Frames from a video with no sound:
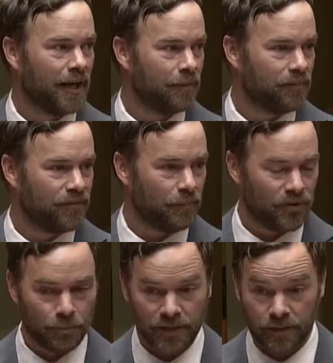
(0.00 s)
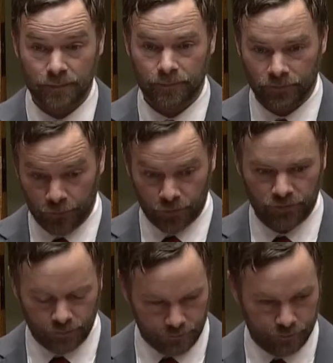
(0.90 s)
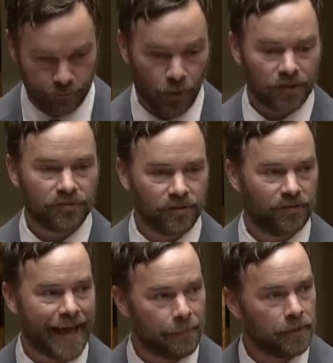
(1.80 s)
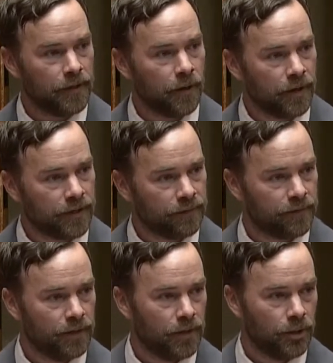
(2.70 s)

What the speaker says: Some of the big first marches happen in August.